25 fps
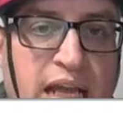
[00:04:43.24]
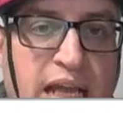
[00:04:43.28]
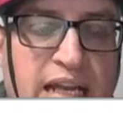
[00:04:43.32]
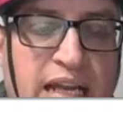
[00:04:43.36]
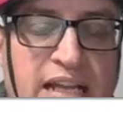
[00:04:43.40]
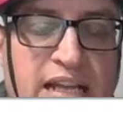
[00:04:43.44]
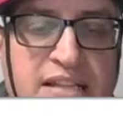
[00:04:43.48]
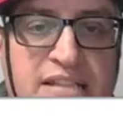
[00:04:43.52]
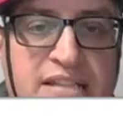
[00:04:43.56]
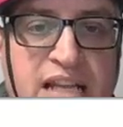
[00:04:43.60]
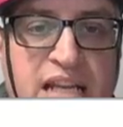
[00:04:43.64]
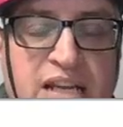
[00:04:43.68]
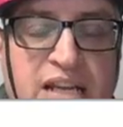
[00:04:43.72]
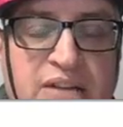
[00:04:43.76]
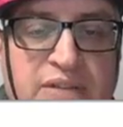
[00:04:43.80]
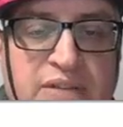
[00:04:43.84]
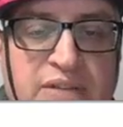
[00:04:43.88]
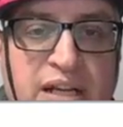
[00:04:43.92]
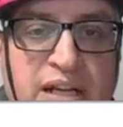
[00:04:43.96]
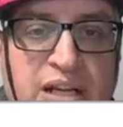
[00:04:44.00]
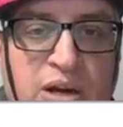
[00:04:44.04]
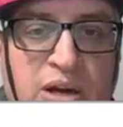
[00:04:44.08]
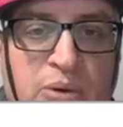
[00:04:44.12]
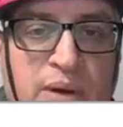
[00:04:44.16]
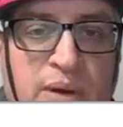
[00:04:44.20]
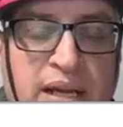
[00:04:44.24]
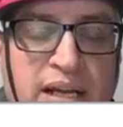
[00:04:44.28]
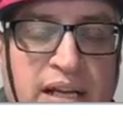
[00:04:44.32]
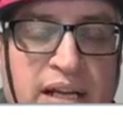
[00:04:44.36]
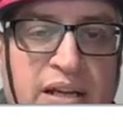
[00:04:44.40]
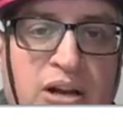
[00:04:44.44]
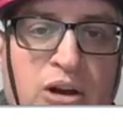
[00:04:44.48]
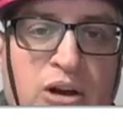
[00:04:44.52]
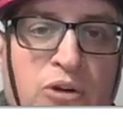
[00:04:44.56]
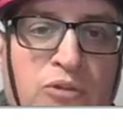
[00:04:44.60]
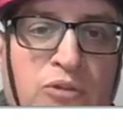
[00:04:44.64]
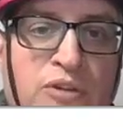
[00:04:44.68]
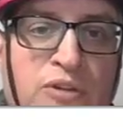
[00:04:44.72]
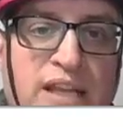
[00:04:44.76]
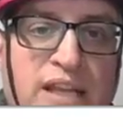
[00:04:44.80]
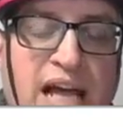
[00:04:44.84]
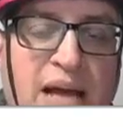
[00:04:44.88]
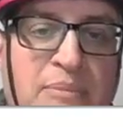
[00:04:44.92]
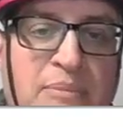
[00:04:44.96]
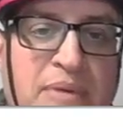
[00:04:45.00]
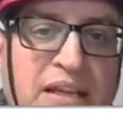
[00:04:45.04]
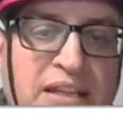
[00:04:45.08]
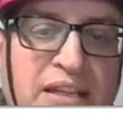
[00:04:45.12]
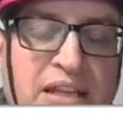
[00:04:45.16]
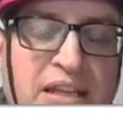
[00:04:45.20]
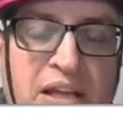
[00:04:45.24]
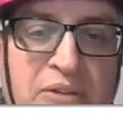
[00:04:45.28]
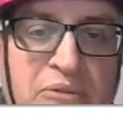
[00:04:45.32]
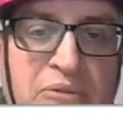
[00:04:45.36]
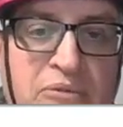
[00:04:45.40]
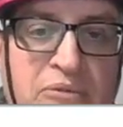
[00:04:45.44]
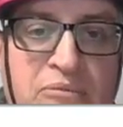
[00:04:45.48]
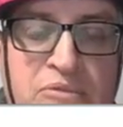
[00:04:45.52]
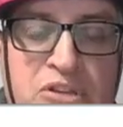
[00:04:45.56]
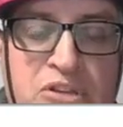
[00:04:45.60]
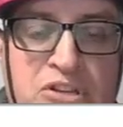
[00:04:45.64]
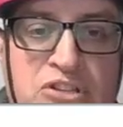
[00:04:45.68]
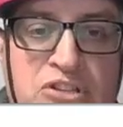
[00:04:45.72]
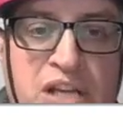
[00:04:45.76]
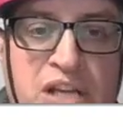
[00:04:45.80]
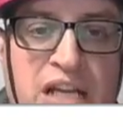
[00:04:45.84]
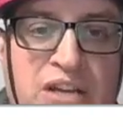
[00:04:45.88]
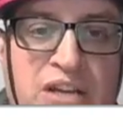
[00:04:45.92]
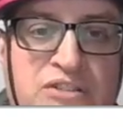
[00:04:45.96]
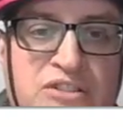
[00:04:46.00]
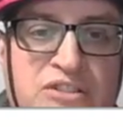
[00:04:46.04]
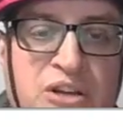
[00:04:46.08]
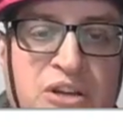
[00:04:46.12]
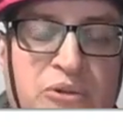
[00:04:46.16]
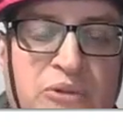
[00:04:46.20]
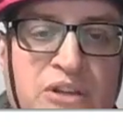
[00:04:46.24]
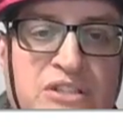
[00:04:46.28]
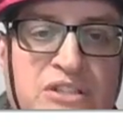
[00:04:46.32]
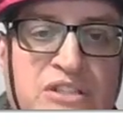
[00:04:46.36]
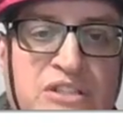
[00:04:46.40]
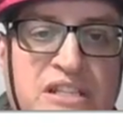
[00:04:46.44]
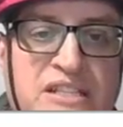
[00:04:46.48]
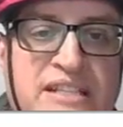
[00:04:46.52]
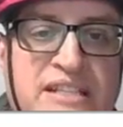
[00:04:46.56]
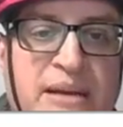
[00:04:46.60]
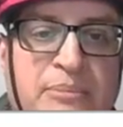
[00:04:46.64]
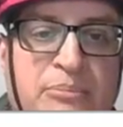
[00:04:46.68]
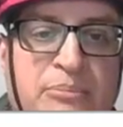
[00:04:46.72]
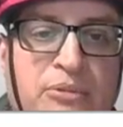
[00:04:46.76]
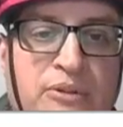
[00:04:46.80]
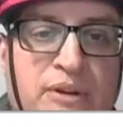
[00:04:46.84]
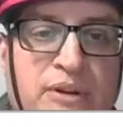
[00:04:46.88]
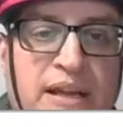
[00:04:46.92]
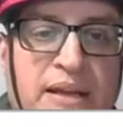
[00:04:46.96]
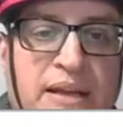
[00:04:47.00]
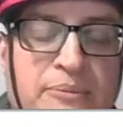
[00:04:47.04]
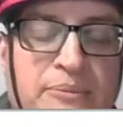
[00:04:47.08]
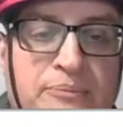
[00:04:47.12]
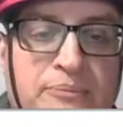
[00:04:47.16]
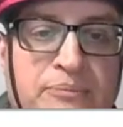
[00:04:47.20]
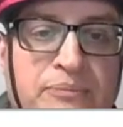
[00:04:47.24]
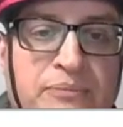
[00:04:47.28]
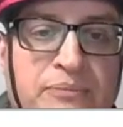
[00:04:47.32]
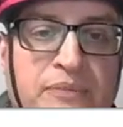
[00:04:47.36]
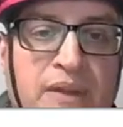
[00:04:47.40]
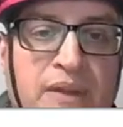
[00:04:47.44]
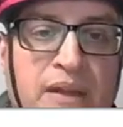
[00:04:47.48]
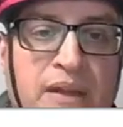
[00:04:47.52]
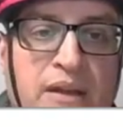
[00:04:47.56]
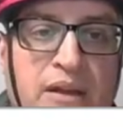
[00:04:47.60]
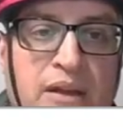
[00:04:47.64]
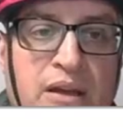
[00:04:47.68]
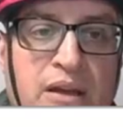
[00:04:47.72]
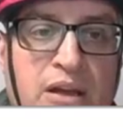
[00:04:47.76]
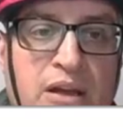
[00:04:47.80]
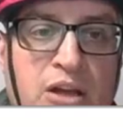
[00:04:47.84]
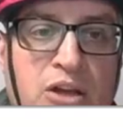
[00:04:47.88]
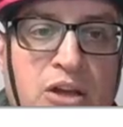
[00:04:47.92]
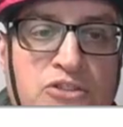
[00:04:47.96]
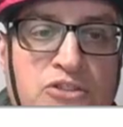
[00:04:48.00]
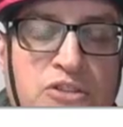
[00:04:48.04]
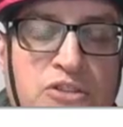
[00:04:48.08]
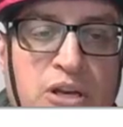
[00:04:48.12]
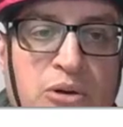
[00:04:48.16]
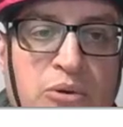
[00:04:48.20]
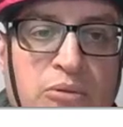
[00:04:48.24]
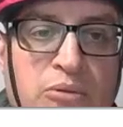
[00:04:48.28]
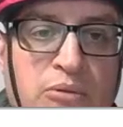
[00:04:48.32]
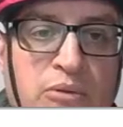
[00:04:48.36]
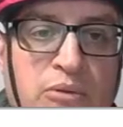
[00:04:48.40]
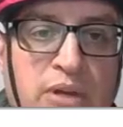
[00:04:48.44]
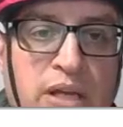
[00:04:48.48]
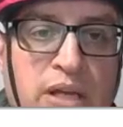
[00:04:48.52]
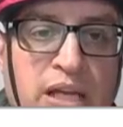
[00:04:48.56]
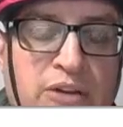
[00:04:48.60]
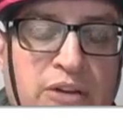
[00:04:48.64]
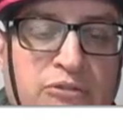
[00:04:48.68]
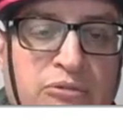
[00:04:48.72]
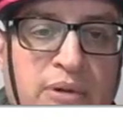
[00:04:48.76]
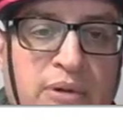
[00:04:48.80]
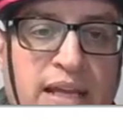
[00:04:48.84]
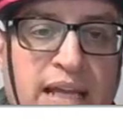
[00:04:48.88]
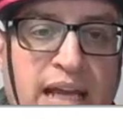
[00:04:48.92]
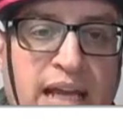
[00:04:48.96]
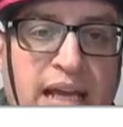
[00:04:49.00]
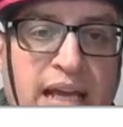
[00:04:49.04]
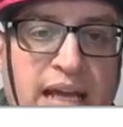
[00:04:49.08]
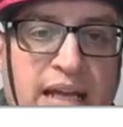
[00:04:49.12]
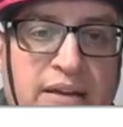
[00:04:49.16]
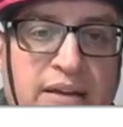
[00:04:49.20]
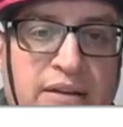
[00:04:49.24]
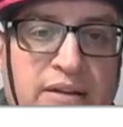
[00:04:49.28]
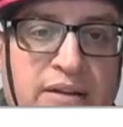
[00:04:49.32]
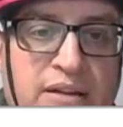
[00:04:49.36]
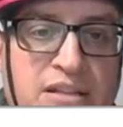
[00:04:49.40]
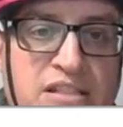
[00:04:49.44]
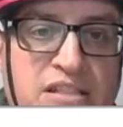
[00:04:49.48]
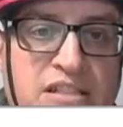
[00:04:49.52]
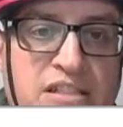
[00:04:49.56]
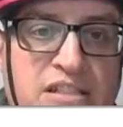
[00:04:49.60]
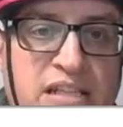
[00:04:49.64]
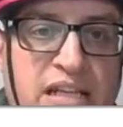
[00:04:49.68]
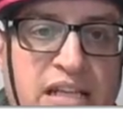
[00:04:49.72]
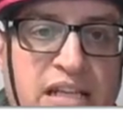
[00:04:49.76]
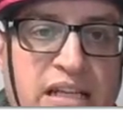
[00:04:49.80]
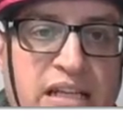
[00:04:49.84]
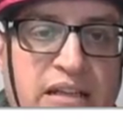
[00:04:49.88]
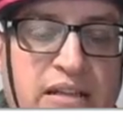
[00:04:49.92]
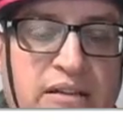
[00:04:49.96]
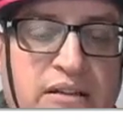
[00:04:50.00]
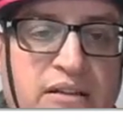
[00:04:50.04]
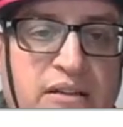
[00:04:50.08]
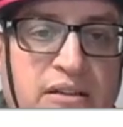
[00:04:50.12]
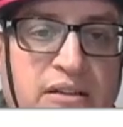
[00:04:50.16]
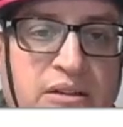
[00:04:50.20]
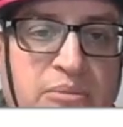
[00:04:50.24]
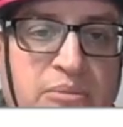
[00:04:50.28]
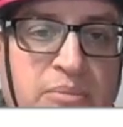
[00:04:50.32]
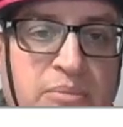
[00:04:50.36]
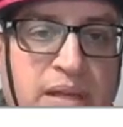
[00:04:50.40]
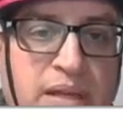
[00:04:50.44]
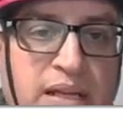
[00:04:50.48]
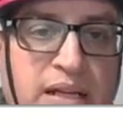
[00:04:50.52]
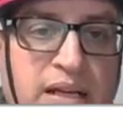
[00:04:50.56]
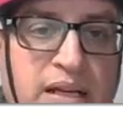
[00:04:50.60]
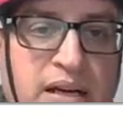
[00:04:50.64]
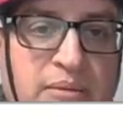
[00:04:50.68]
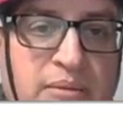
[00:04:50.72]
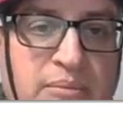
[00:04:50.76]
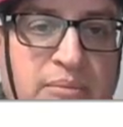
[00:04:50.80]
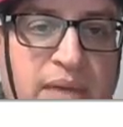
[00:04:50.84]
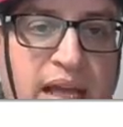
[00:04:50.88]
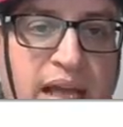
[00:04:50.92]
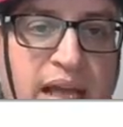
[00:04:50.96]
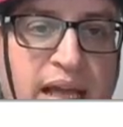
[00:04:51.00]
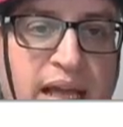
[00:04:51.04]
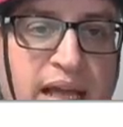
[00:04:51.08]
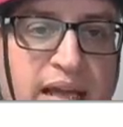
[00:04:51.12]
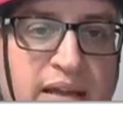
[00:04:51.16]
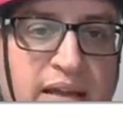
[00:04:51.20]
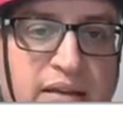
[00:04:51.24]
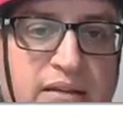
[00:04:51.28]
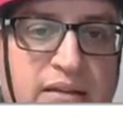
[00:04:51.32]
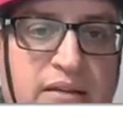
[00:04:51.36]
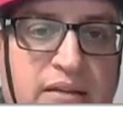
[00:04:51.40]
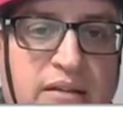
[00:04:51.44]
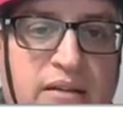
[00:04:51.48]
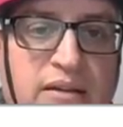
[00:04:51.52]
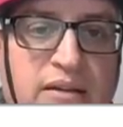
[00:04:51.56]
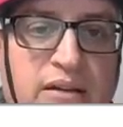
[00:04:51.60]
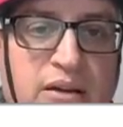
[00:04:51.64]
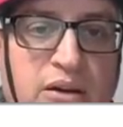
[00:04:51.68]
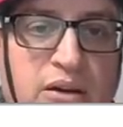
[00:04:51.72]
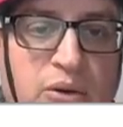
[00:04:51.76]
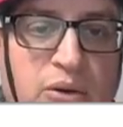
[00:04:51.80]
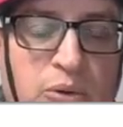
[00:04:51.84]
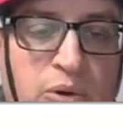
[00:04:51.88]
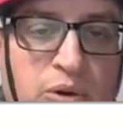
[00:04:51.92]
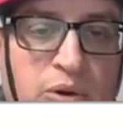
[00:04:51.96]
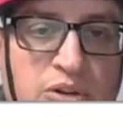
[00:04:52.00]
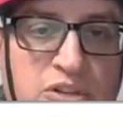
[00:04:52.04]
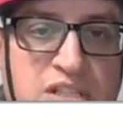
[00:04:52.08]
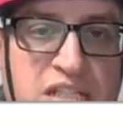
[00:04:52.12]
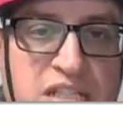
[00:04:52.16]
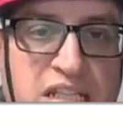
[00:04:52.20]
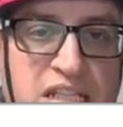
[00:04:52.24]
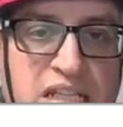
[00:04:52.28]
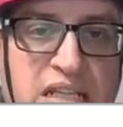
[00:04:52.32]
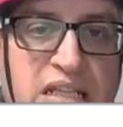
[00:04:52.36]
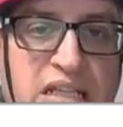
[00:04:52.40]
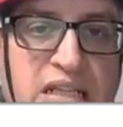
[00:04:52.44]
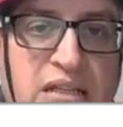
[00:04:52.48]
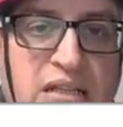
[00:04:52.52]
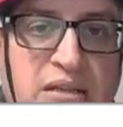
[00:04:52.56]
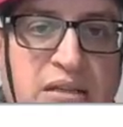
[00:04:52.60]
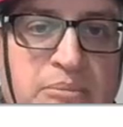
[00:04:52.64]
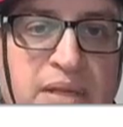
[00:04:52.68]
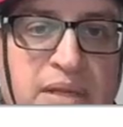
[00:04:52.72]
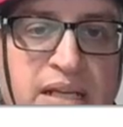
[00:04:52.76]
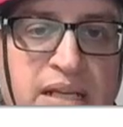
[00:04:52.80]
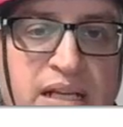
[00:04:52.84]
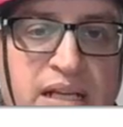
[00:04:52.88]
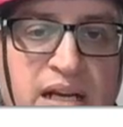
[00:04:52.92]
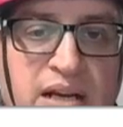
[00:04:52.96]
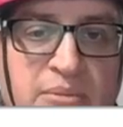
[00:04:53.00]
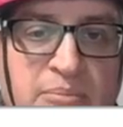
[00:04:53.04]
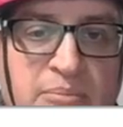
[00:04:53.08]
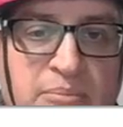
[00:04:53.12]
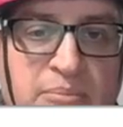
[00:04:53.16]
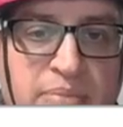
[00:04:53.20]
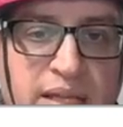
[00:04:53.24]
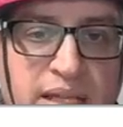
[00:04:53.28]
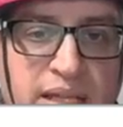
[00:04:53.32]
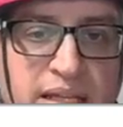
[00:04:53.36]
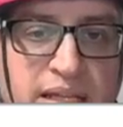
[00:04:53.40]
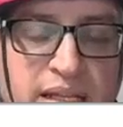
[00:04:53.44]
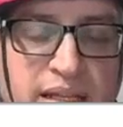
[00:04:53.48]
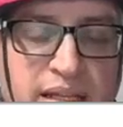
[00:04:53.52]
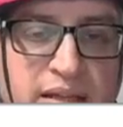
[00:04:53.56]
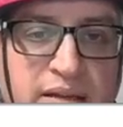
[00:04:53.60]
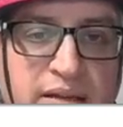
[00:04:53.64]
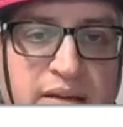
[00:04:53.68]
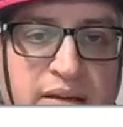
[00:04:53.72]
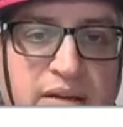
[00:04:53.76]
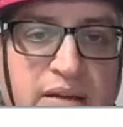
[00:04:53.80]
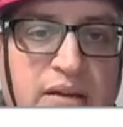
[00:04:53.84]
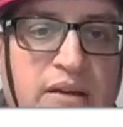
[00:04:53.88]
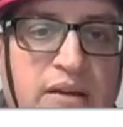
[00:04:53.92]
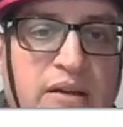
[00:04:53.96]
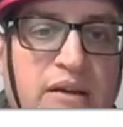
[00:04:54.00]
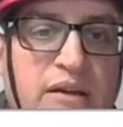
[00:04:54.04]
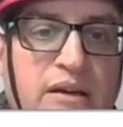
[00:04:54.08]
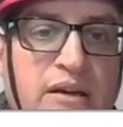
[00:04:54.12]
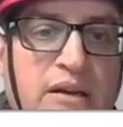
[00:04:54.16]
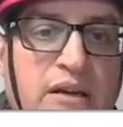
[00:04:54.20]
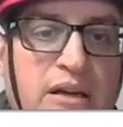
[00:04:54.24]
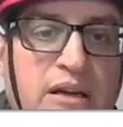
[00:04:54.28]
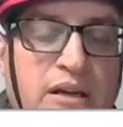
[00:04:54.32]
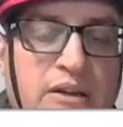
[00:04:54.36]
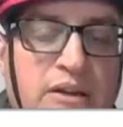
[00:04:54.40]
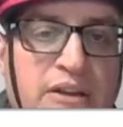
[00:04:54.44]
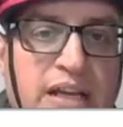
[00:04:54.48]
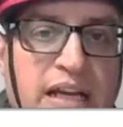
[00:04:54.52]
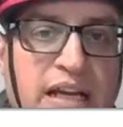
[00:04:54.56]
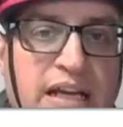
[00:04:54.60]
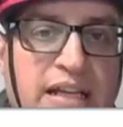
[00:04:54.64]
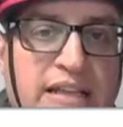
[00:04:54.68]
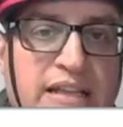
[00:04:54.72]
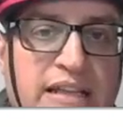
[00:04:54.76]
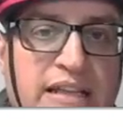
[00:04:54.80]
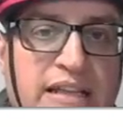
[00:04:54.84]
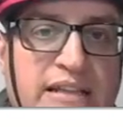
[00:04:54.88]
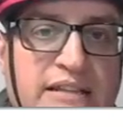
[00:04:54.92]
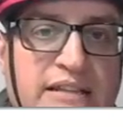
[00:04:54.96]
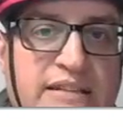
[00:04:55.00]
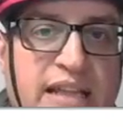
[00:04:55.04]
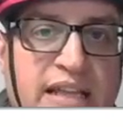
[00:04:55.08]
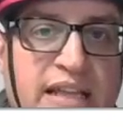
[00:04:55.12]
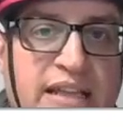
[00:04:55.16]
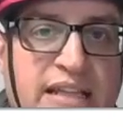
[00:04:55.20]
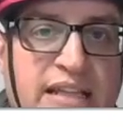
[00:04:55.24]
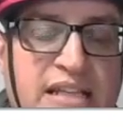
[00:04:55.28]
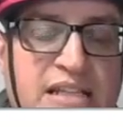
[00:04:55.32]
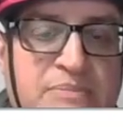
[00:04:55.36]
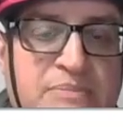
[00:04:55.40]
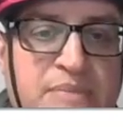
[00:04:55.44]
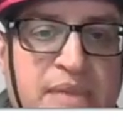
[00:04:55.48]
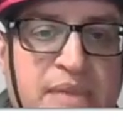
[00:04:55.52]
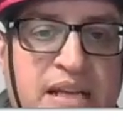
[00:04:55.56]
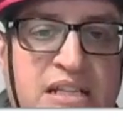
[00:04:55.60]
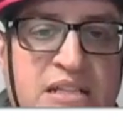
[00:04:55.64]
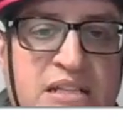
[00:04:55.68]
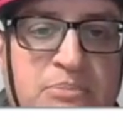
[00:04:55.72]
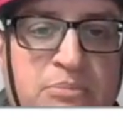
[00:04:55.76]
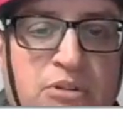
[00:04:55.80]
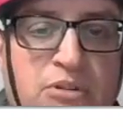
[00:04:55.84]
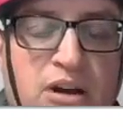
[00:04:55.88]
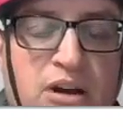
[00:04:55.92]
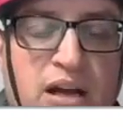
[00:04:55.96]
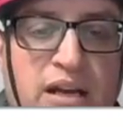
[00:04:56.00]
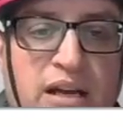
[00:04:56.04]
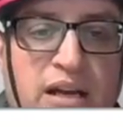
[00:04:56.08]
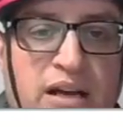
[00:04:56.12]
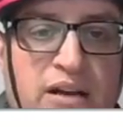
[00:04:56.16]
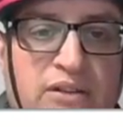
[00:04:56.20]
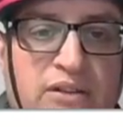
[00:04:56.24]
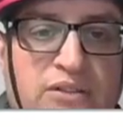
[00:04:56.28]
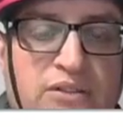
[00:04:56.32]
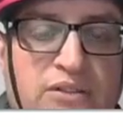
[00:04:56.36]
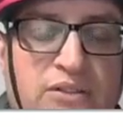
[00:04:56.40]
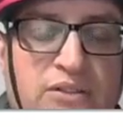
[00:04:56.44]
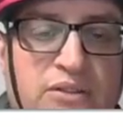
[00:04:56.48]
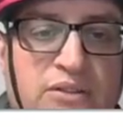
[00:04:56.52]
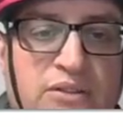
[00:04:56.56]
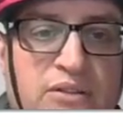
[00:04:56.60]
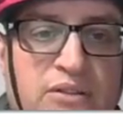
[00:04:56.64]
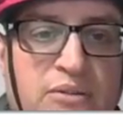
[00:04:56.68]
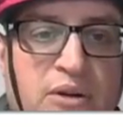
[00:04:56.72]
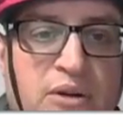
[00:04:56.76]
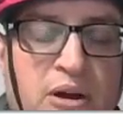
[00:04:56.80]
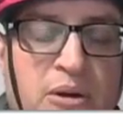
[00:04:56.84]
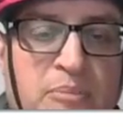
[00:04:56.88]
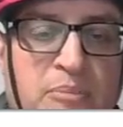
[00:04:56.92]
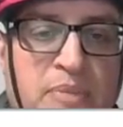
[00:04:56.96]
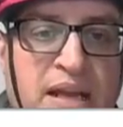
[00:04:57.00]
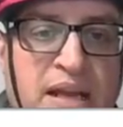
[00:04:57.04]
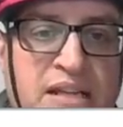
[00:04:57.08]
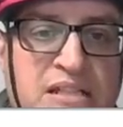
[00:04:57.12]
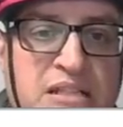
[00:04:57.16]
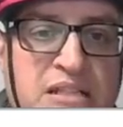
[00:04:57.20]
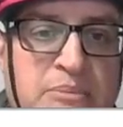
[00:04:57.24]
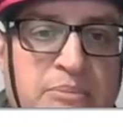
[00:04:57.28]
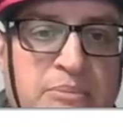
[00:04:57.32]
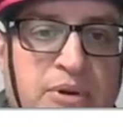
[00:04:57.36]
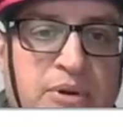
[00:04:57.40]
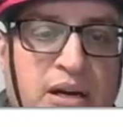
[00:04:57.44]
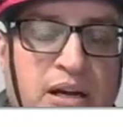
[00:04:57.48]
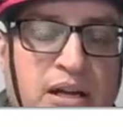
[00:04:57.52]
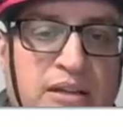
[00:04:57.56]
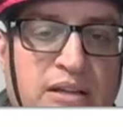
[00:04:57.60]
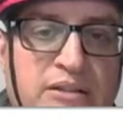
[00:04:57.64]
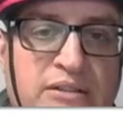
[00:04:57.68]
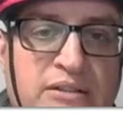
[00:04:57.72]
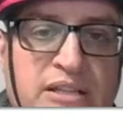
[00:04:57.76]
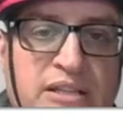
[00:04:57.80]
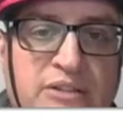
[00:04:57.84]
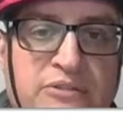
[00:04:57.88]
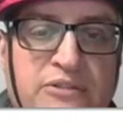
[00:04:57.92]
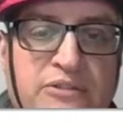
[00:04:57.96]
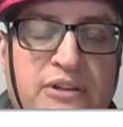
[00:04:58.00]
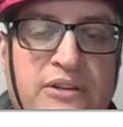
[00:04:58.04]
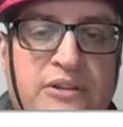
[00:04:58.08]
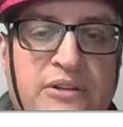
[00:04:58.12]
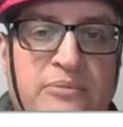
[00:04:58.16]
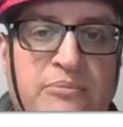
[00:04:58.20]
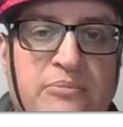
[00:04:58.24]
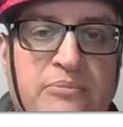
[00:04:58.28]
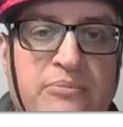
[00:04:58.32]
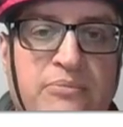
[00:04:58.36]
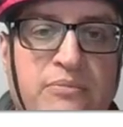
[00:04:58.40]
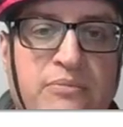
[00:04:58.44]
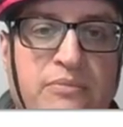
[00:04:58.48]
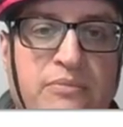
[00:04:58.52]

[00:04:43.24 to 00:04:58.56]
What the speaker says: and instead of it going overlapping, they've just kind of shown this to separate. So if we had C become A or C become B, the idea is that these mixed products are based upon different